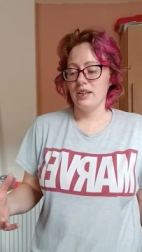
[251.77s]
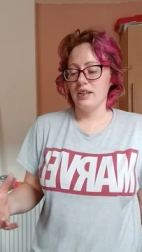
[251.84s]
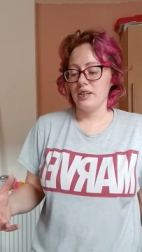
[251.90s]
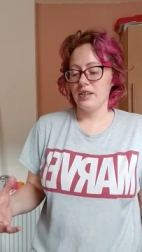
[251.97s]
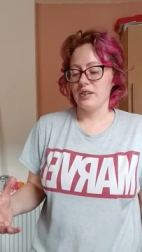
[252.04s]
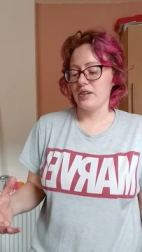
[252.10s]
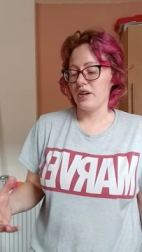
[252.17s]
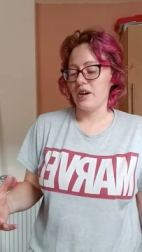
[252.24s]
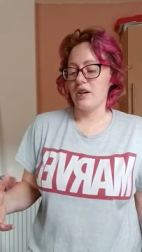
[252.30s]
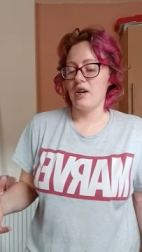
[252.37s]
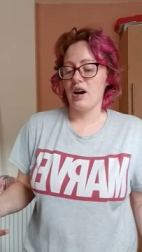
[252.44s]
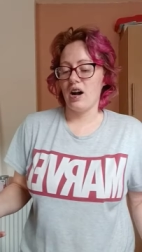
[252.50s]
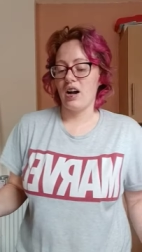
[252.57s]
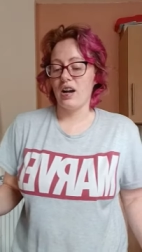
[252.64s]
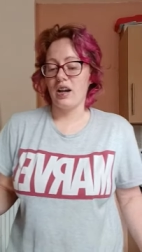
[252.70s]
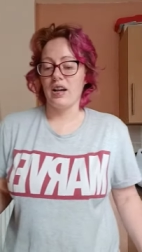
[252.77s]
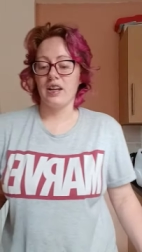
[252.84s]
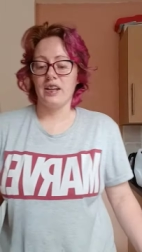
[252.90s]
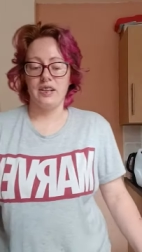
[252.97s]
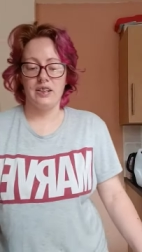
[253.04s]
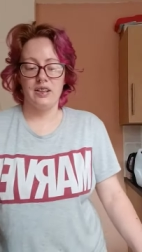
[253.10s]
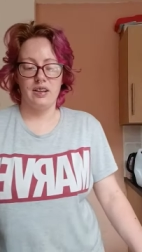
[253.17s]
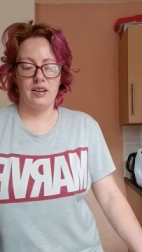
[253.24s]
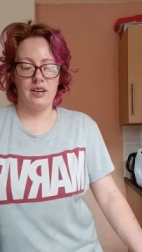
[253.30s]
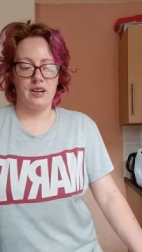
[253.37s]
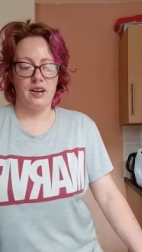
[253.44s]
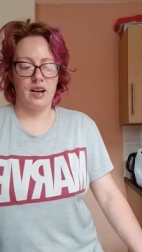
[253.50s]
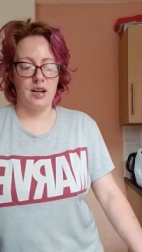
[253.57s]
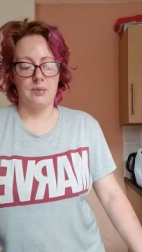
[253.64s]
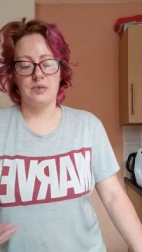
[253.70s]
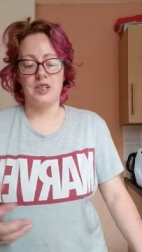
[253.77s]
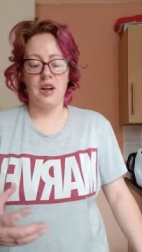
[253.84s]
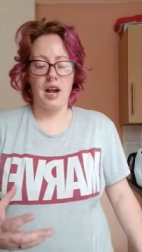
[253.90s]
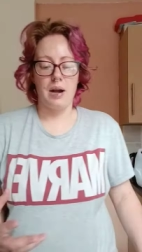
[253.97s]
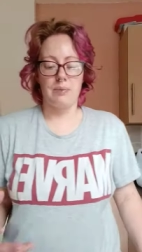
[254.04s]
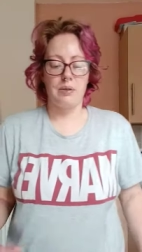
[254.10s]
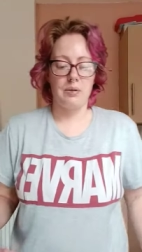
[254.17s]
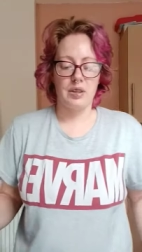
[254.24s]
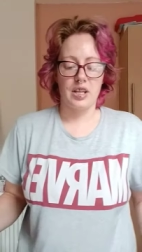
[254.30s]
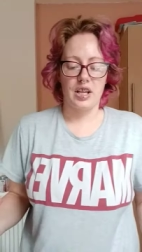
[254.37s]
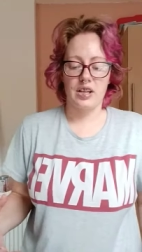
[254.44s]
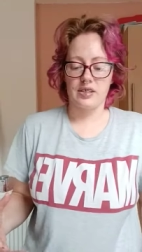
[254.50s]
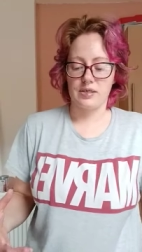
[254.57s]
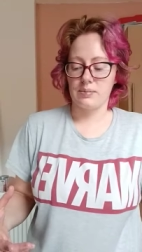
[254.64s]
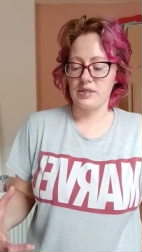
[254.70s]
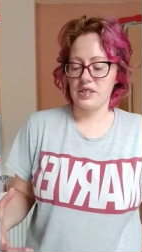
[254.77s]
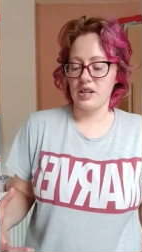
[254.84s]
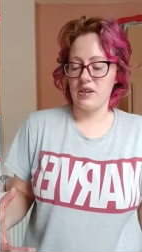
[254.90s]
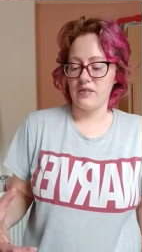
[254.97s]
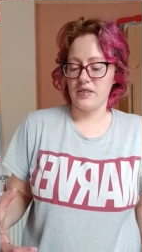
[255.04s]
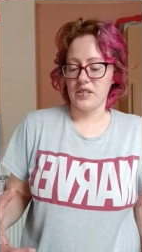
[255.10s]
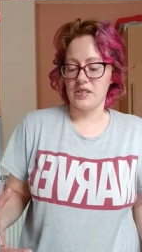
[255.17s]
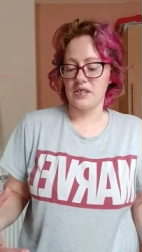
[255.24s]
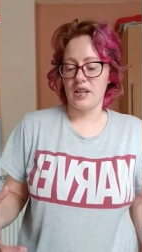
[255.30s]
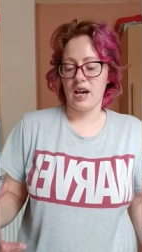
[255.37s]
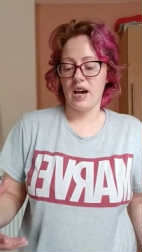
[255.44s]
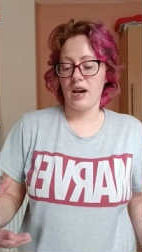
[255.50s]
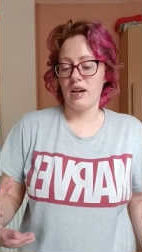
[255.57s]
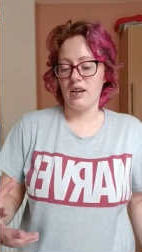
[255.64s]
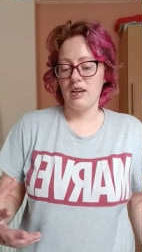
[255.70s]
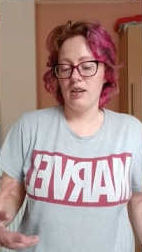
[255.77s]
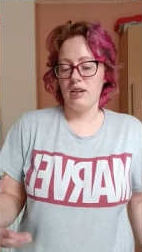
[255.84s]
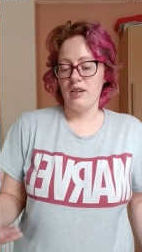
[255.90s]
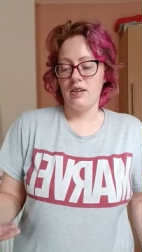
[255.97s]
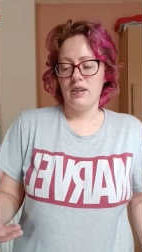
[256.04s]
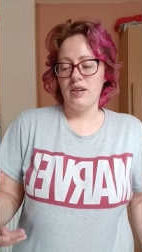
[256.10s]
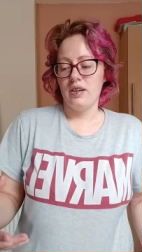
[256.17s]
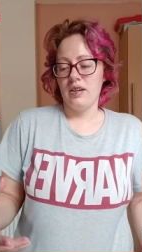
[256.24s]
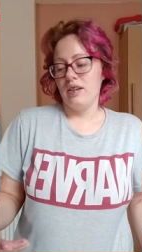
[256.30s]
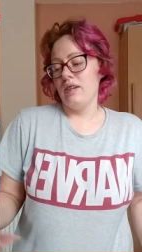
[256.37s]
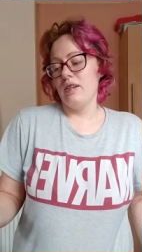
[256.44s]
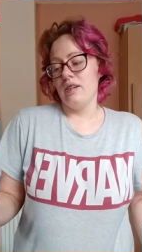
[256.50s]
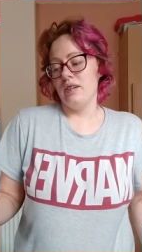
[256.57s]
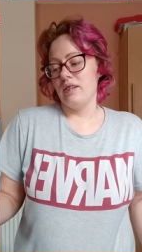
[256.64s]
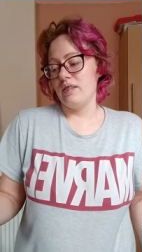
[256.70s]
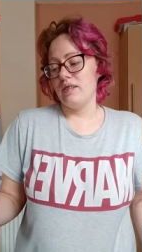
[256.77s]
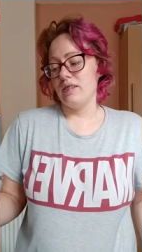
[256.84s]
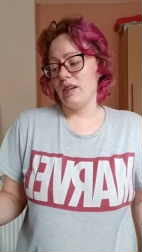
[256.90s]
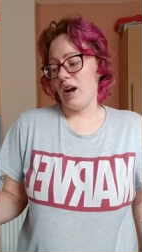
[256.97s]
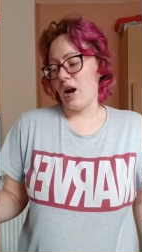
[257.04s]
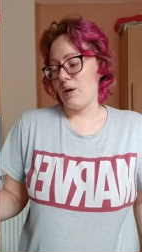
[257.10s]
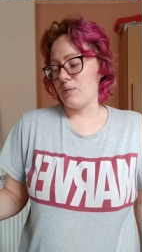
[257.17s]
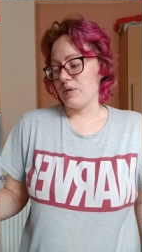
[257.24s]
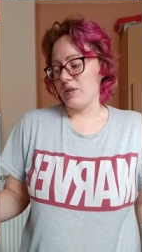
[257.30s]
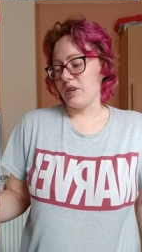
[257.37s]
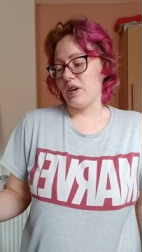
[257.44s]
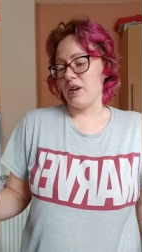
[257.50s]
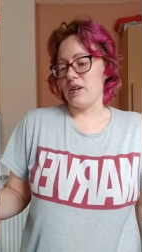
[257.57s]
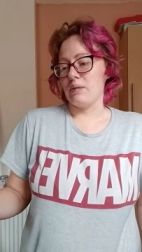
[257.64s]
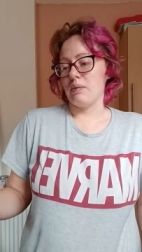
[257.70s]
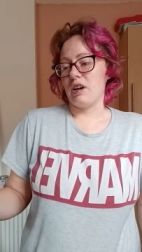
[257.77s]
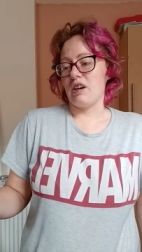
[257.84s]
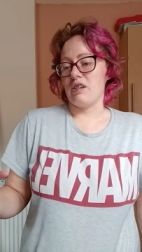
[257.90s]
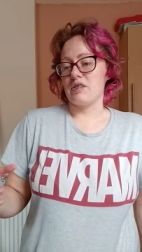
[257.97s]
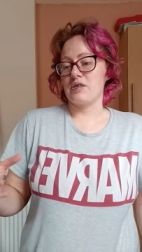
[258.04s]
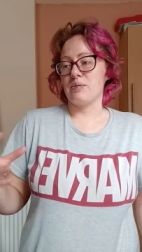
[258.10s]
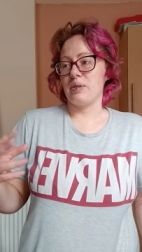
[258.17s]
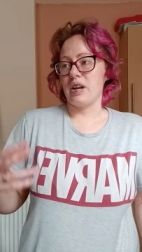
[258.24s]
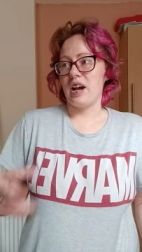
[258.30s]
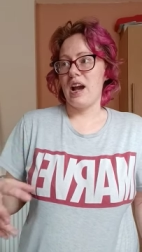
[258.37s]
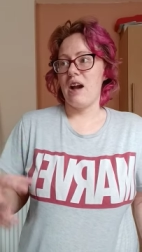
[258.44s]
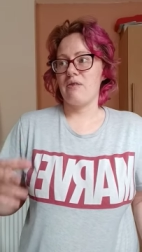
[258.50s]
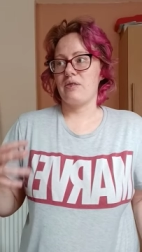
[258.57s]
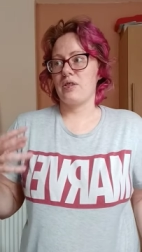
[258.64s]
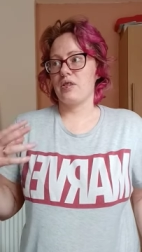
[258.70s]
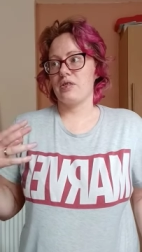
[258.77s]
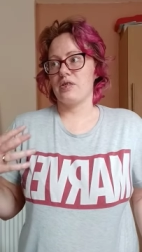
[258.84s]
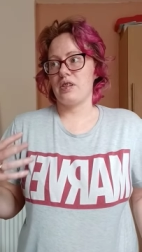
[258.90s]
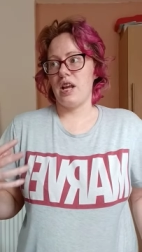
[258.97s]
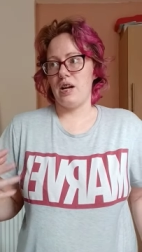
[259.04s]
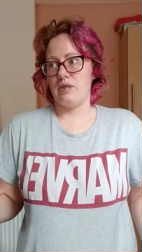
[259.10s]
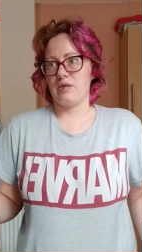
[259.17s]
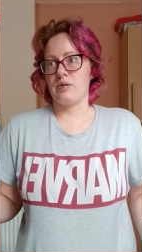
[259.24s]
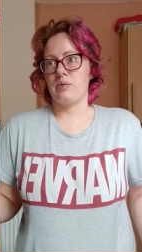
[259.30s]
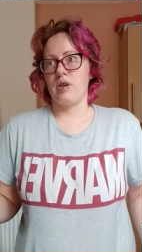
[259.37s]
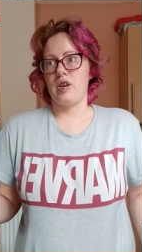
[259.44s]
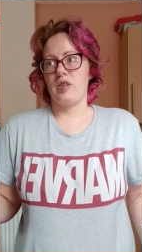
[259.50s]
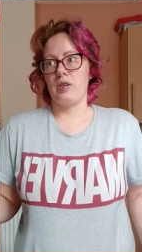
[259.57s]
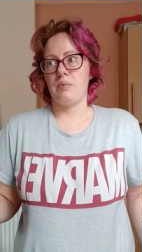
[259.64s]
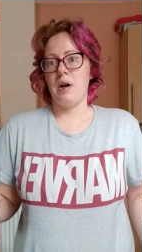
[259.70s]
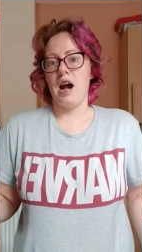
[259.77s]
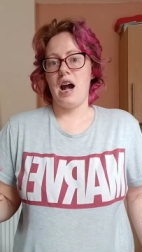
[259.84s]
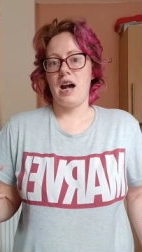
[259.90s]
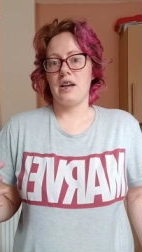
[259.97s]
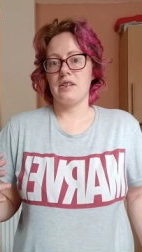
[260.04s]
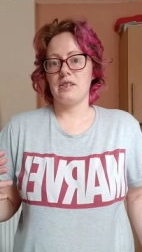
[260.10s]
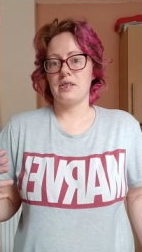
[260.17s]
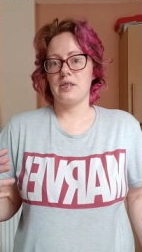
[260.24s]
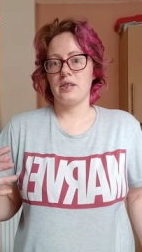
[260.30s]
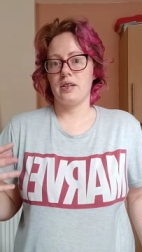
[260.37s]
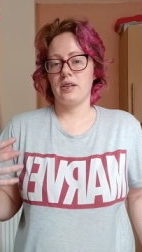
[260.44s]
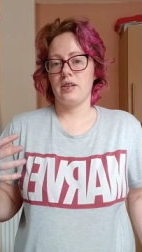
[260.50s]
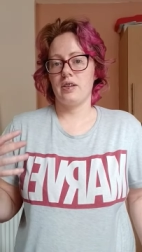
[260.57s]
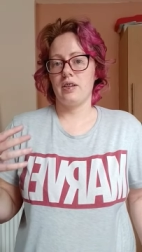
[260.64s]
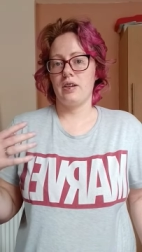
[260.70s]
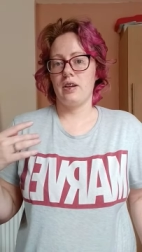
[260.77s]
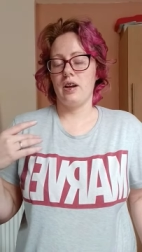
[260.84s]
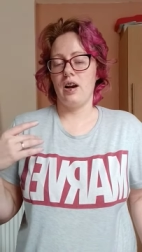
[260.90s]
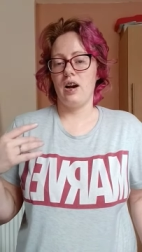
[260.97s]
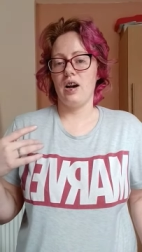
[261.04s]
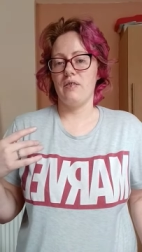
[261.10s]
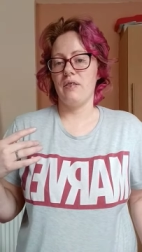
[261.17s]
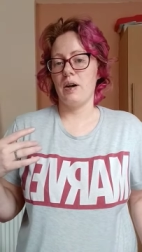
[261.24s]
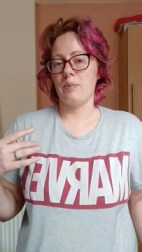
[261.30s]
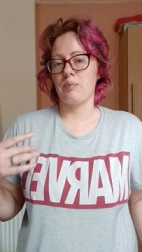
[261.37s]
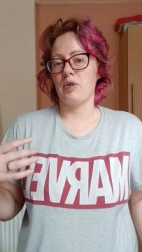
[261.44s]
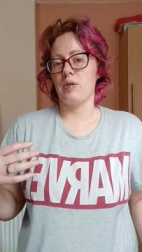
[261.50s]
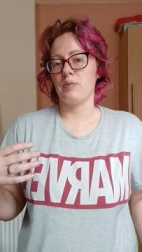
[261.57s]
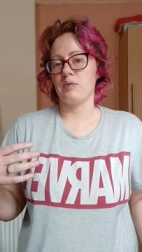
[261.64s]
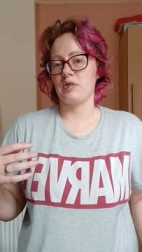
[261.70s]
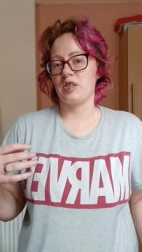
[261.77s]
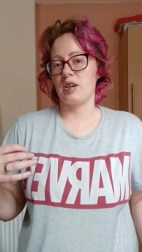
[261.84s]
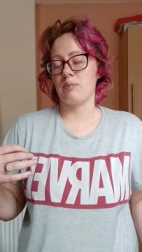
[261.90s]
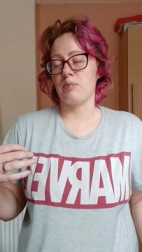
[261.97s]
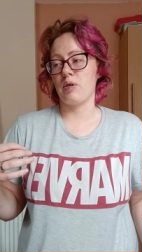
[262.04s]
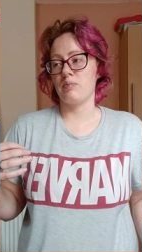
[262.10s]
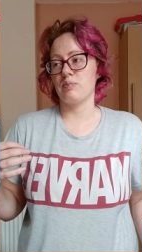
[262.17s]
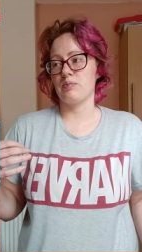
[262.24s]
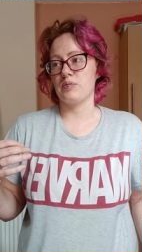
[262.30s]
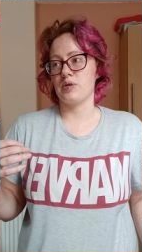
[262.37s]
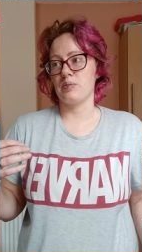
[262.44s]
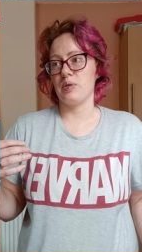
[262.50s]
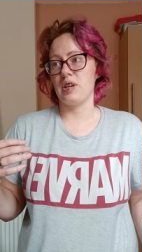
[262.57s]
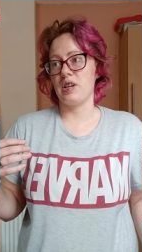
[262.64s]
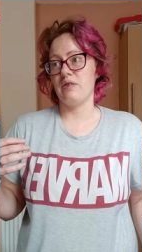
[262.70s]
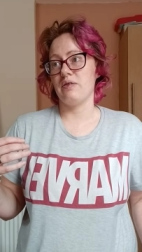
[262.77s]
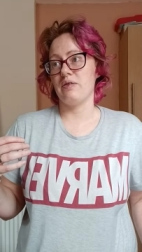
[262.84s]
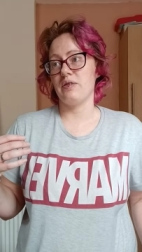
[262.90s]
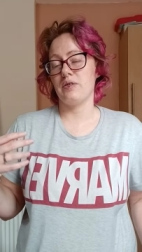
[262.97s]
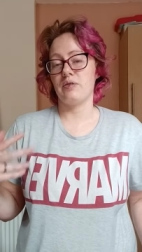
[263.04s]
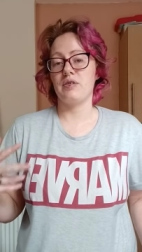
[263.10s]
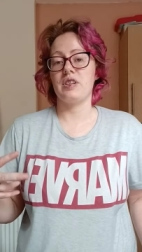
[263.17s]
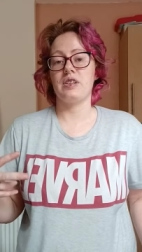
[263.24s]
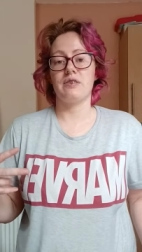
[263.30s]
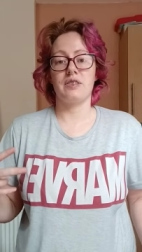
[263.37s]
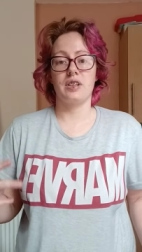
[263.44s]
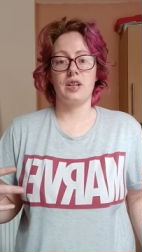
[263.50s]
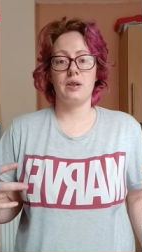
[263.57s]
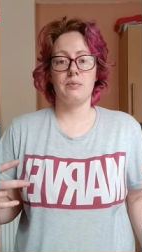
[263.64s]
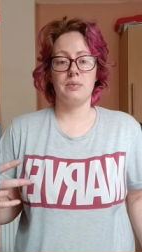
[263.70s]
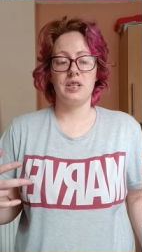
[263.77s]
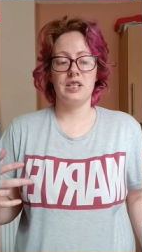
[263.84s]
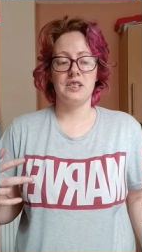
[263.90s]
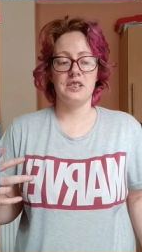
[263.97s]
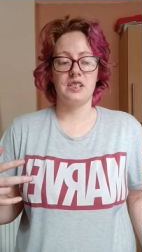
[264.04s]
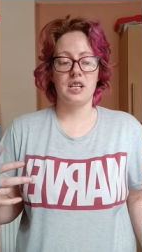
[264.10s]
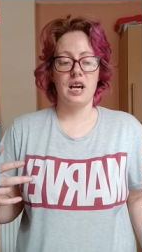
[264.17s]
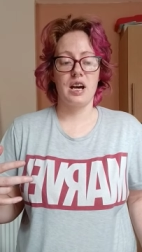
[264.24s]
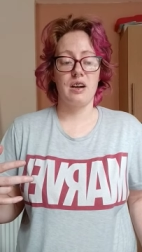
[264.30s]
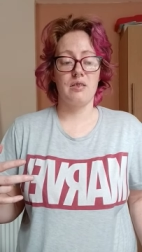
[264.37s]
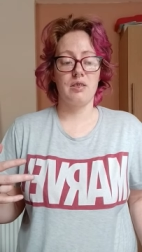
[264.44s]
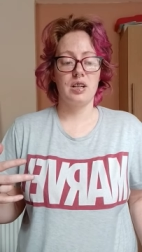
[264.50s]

You know, I I'm so happy with their customer service that I wouldn't go anywhere else. When I have gone elsewhere in the past, I've had problems. I had problems with three different companies now.